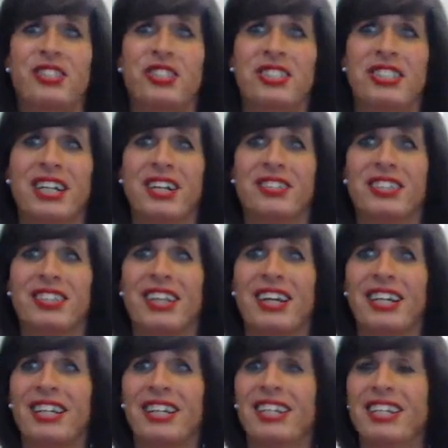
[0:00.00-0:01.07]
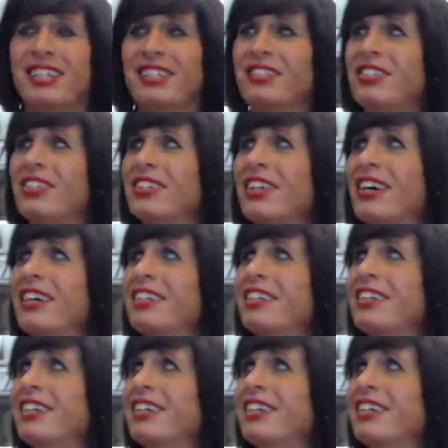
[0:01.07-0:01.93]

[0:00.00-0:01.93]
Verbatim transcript: She tells it like it is. She's like,